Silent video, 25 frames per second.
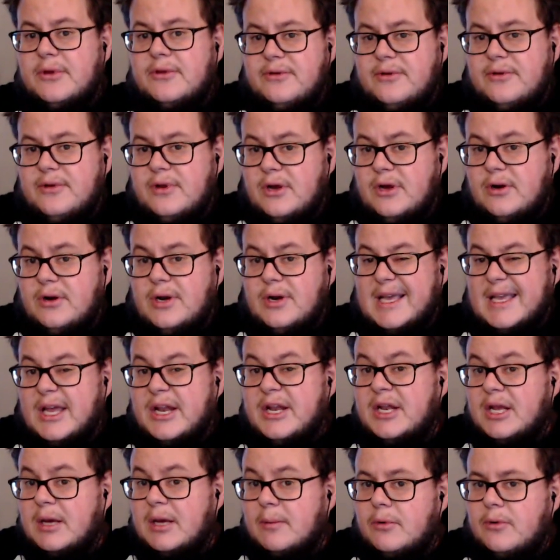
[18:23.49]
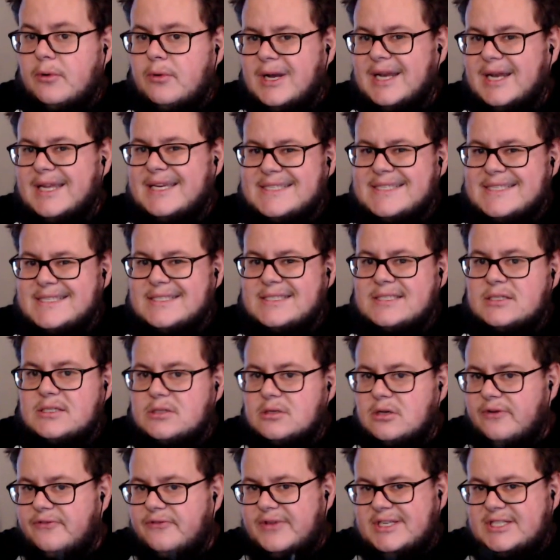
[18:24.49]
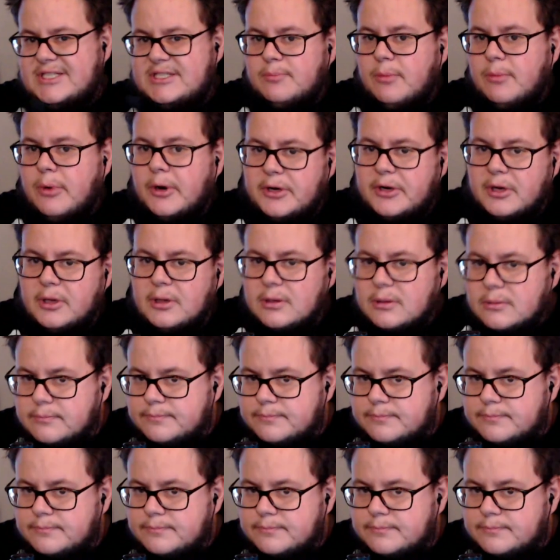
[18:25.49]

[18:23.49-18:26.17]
or like a number released of each bottle.